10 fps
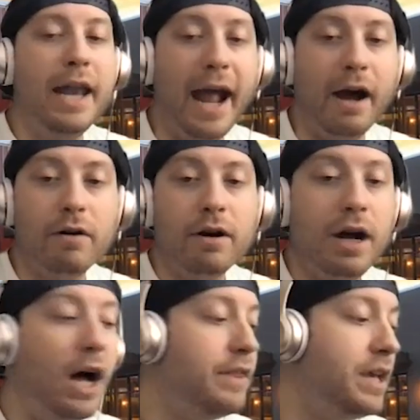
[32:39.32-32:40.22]
Now,
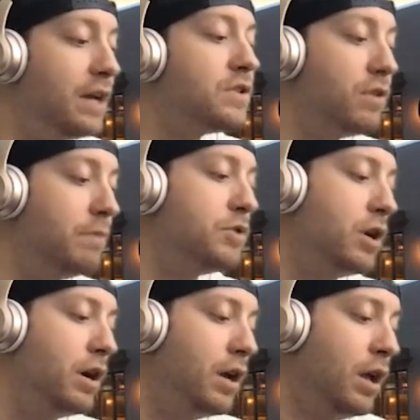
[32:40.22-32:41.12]
on the SRM
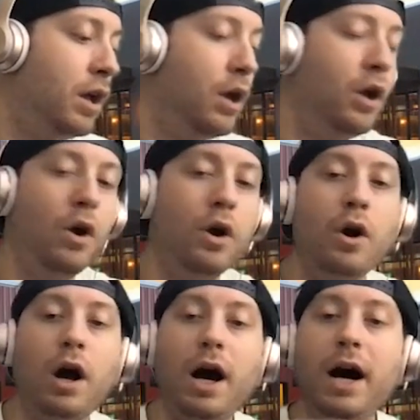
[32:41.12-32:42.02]
chart,
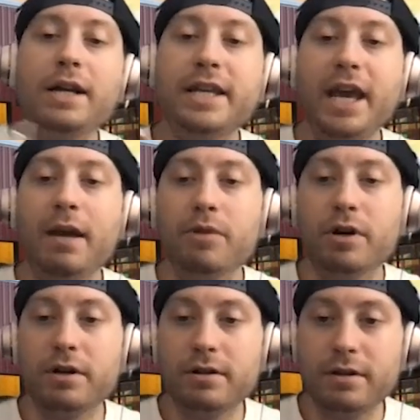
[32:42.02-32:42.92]
on
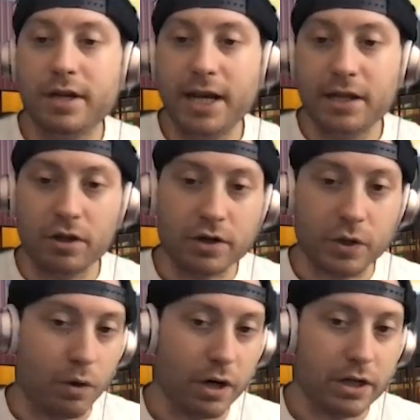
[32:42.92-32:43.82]
camera, it
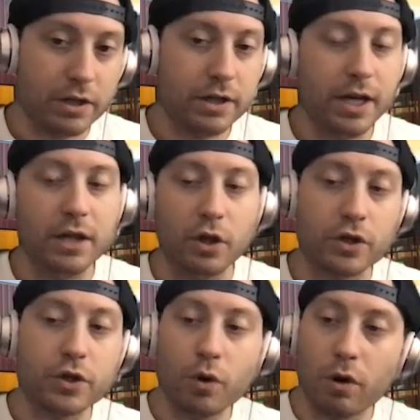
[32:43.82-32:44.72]
looks orange. It
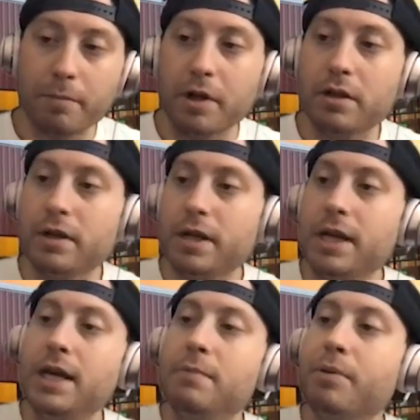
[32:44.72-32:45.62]
looks normal.
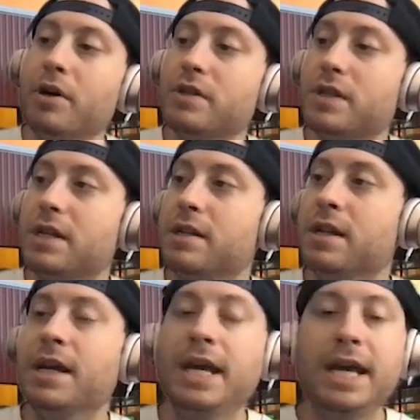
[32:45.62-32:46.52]
In
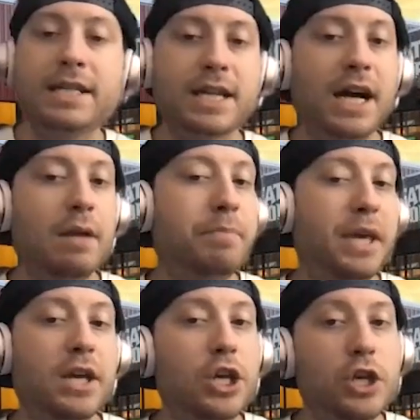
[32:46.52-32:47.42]
person, it's got a
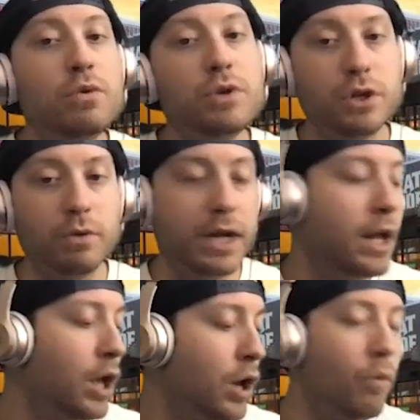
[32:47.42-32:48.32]
pink hue to
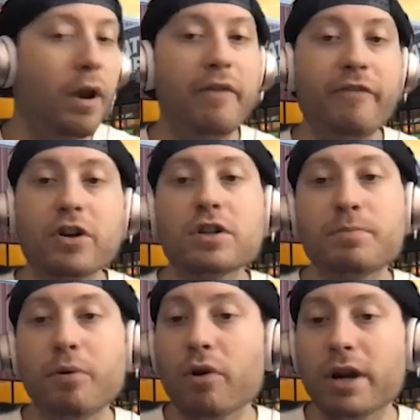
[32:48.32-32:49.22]
it. When I
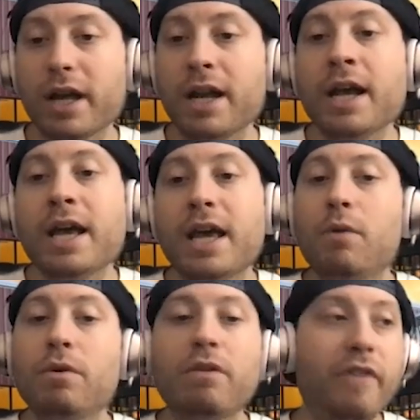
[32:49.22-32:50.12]
first poured it,
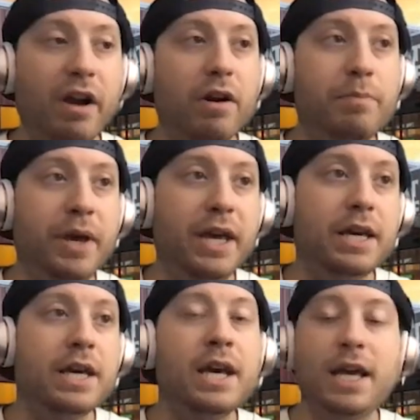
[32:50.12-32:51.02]
it was very
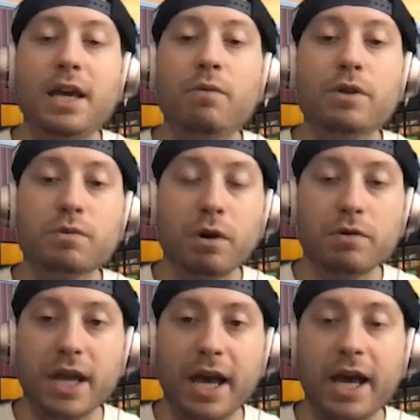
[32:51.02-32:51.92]
pink. It was
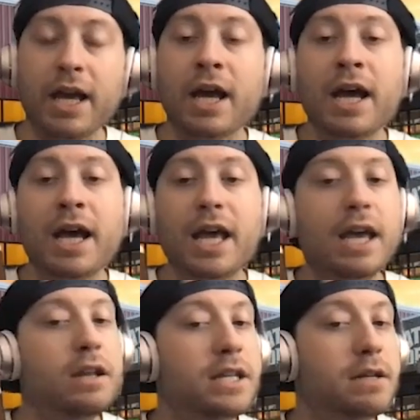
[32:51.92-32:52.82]
rosé.
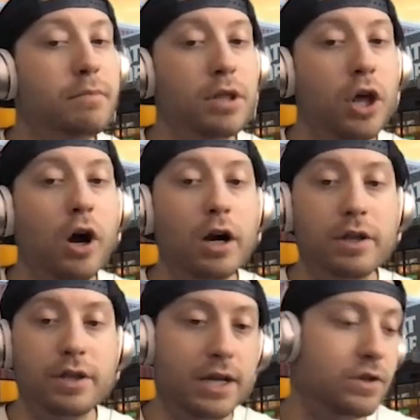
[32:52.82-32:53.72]
It didn't belong
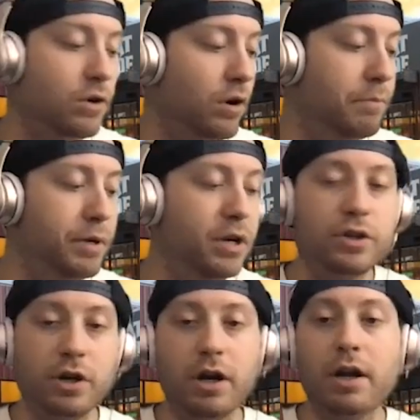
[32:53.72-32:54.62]
on the SRM beer
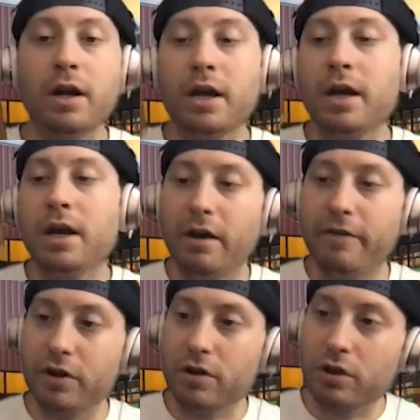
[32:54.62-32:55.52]
chart.
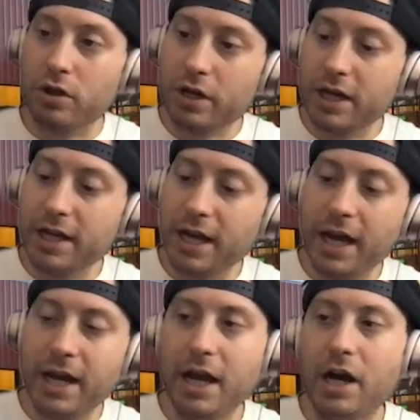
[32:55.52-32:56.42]
If you're looking
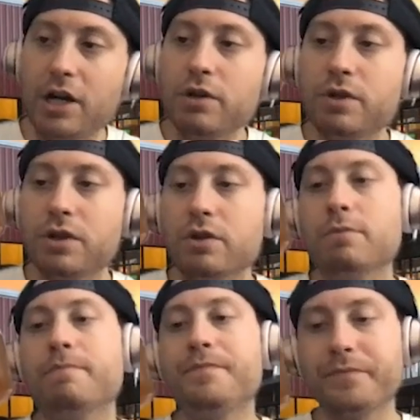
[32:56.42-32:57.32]
at it on
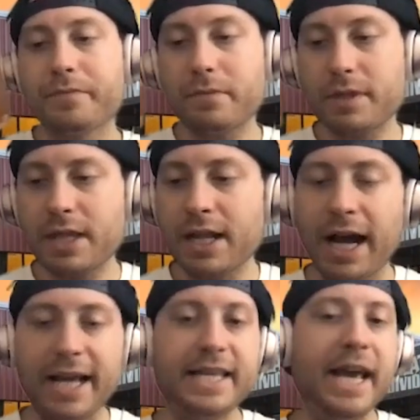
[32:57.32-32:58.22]
YouTube,
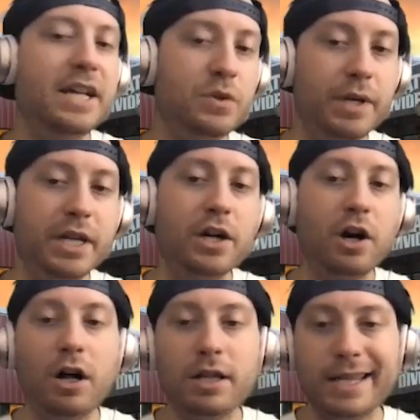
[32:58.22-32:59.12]
I guess we can
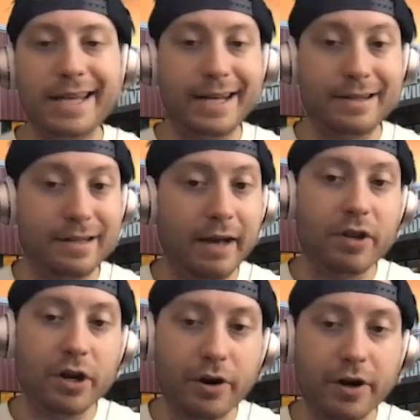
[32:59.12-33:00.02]
call it like a
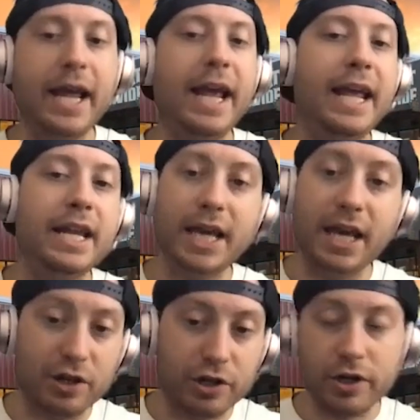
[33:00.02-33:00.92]
7 or an
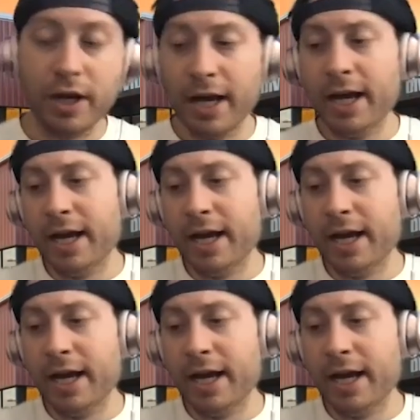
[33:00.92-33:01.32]
8-ish.